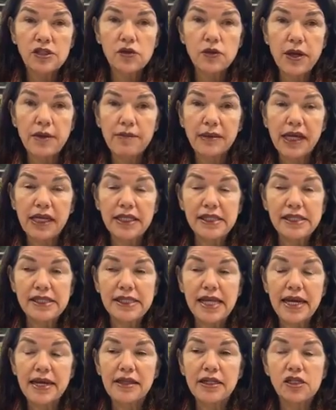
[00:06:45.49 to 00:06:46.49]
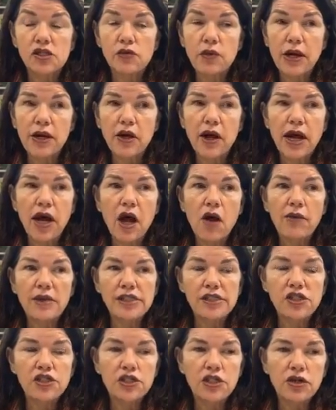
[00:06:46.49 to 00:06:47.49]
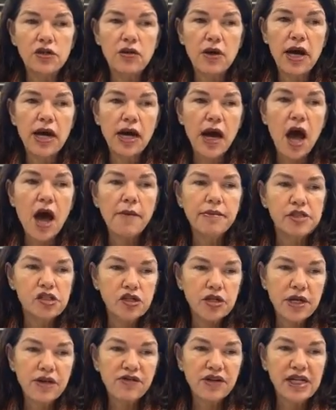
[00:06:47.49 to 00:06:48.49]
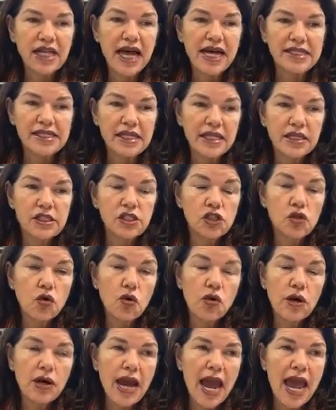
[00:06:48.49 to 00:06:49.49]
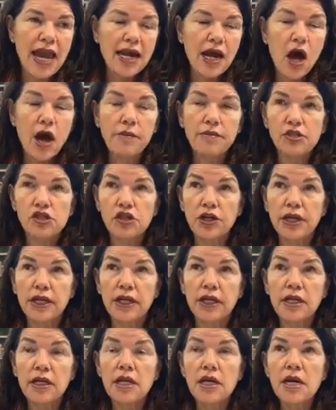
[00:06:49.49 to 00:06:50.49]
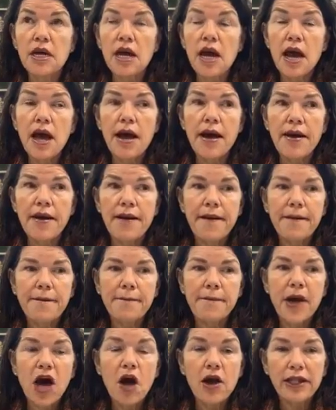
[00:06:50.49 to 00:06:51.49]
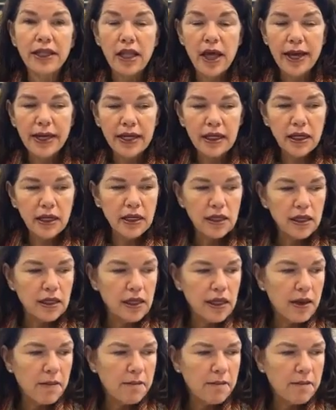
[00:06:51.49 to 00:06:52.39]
That's what I'm going to say. The sweater, I always do an option of a class in the store and an option um, online.